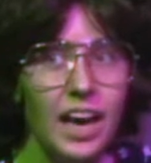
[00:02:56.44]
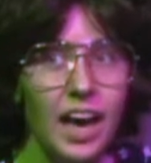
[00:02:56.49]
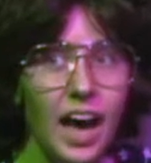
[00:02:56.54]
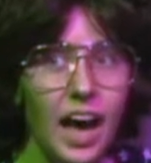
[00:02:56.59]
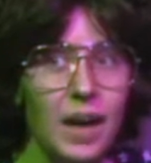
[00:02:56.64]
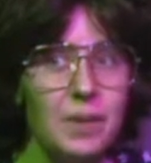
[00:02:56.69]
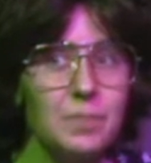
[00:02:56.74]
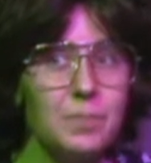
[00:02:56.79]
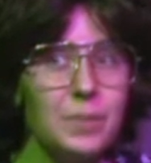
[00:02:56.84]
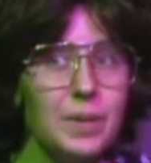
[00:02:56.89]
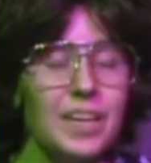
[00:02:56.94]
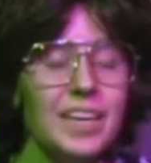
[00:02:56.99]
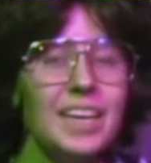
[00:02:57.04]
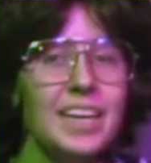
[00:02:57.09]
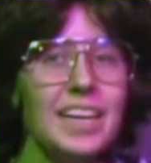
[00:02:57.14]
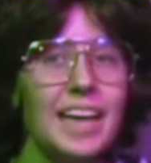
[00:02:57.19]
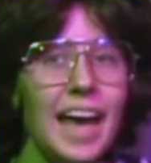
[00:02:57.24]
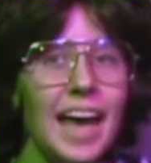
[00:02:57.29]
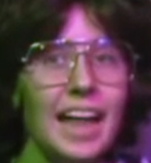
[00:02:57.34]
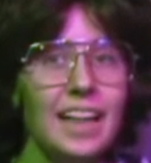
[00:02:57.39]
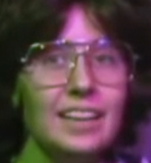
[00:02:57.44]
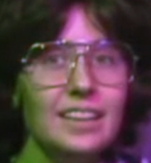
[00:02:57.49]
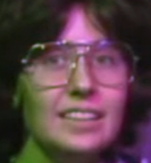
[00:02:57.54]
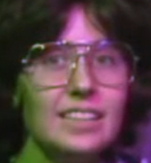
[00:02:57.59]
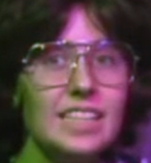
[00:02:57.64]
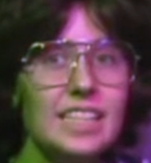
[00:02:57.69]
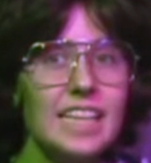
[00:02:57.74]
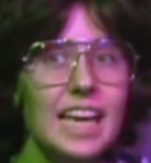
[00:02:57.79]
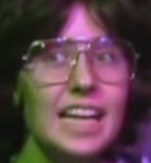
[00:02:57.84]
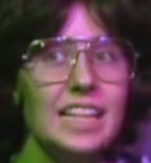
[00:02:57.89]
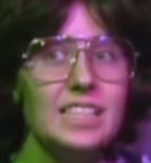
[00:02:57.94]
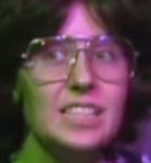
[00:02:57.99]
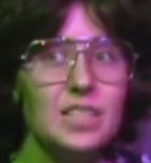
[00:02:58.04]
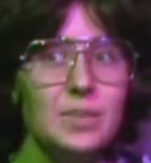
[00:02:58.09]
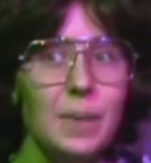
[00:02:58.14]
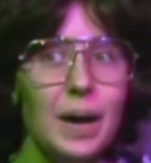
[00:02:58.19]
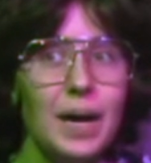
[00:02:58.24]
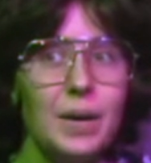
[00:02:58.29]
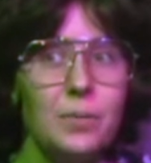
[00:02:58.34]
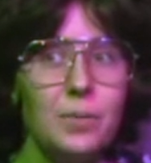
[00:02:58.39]
I'm being held against
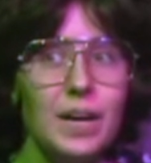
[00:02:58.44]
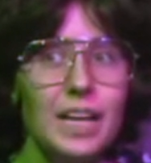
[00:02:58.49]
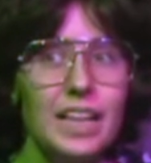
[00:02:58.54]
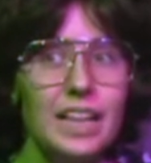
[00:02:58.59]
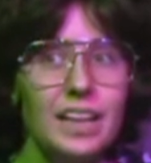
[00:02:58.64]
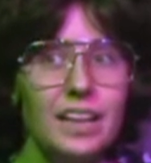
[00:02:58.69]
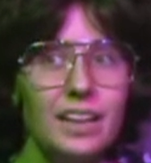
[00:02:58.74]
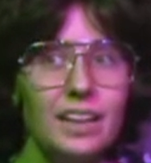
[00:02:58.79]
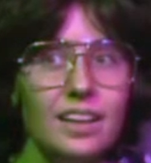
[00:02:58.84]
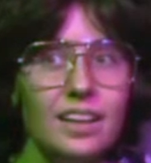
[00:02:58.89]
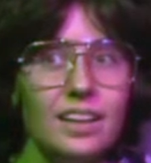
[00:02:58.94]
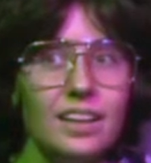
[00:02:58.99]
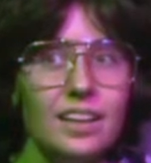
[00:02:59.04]
my will.